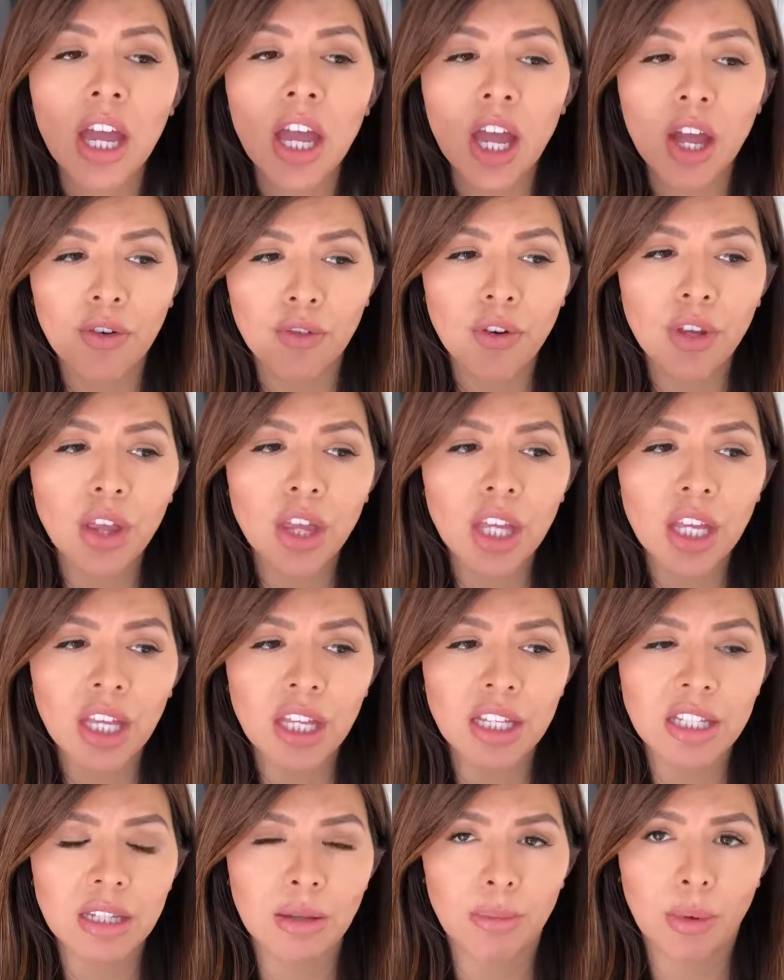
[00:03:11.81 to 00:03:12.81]
Everything
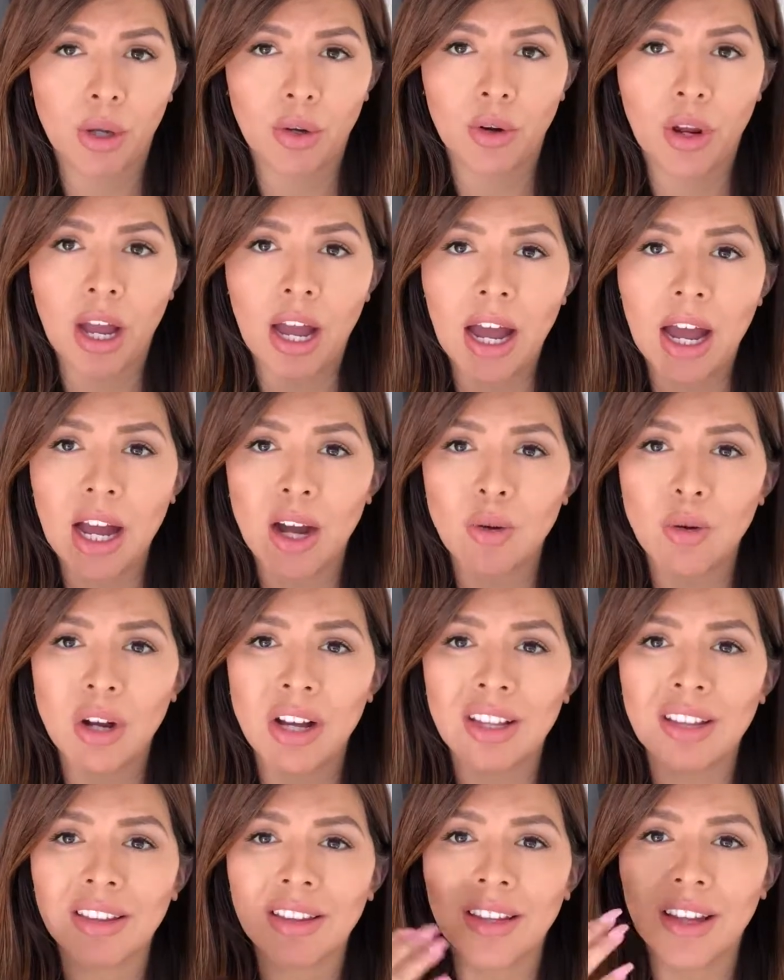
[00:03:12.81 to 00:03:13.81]
is about how
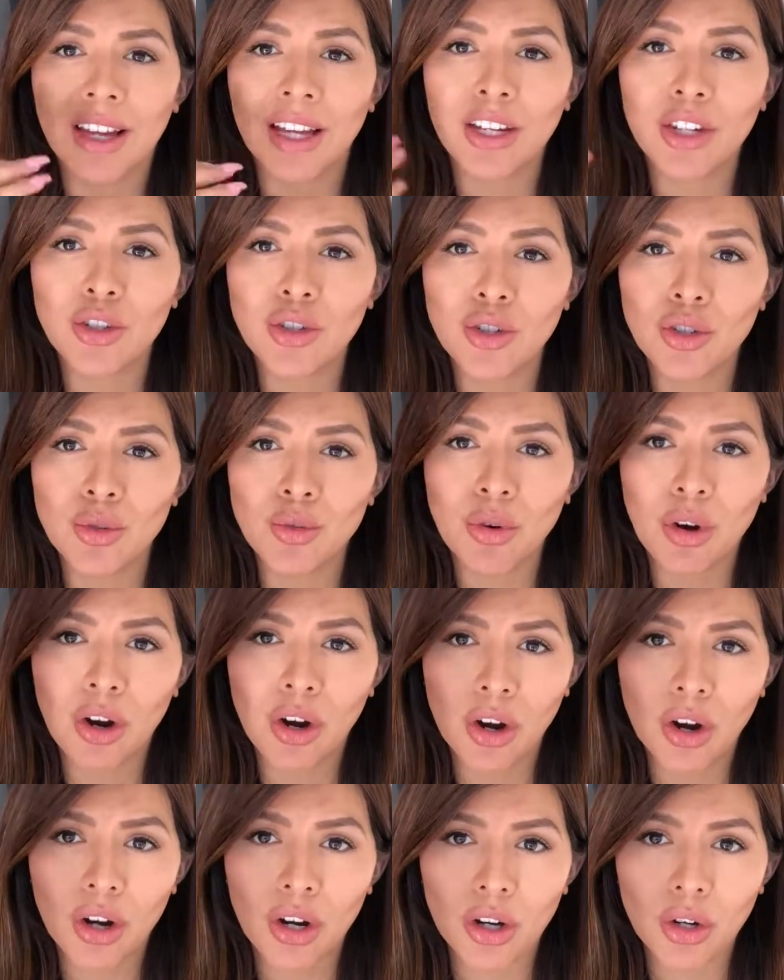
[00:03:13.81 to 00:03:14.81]
aligned you
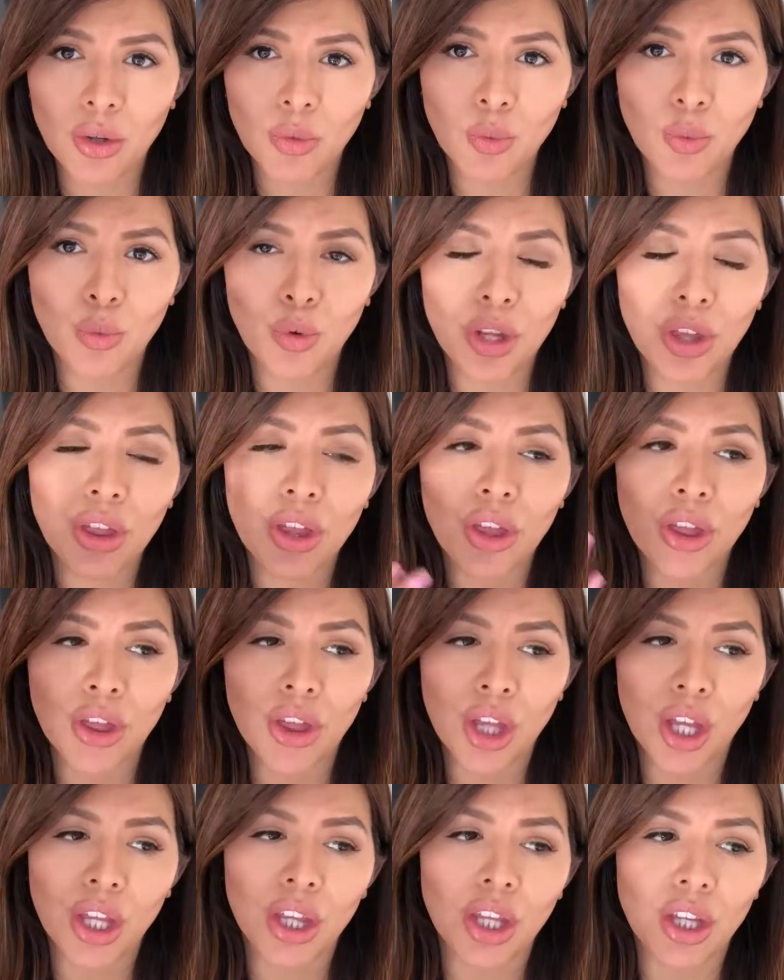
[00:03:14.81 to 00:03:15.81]
are with the
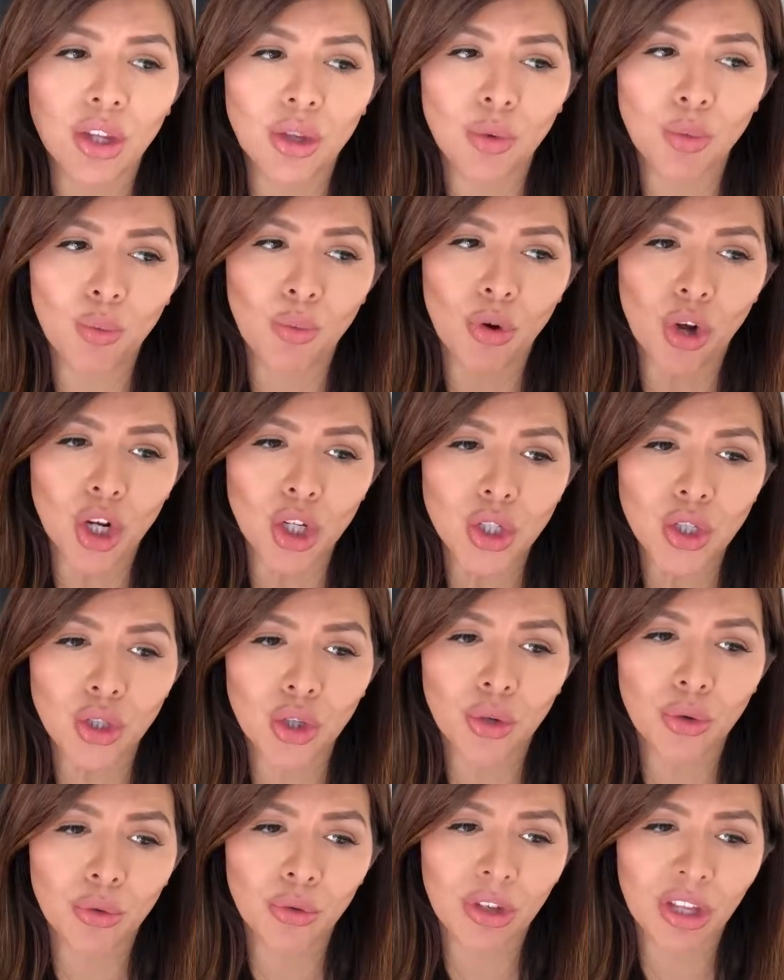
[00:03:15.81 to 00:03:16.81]
thing that you want to
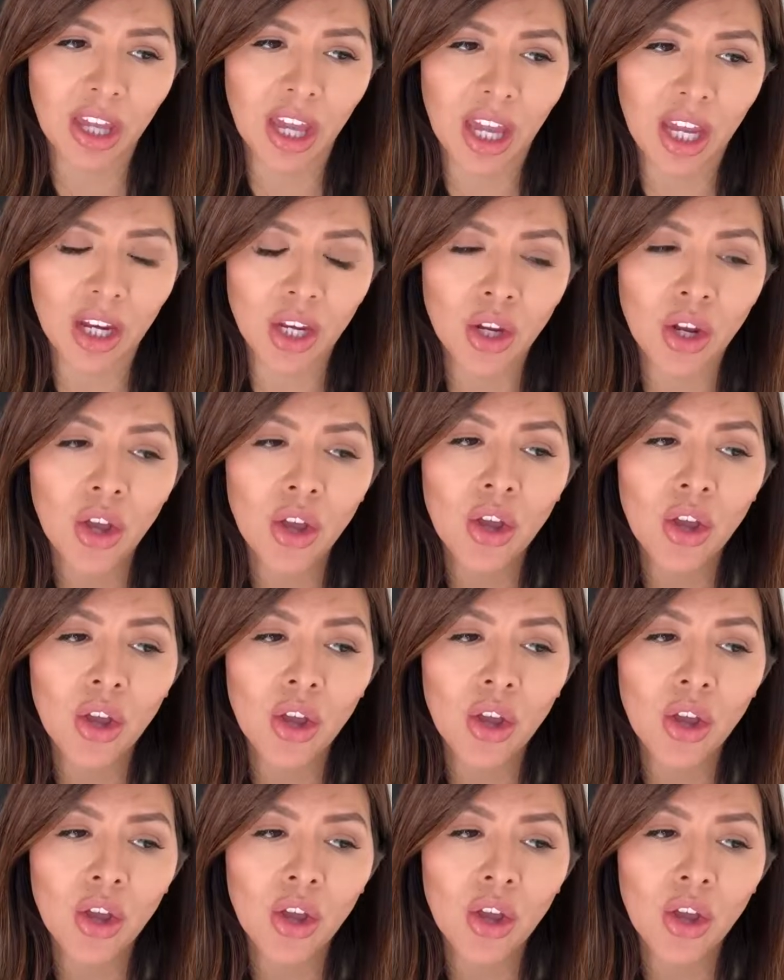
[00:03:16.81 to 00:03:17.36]
create.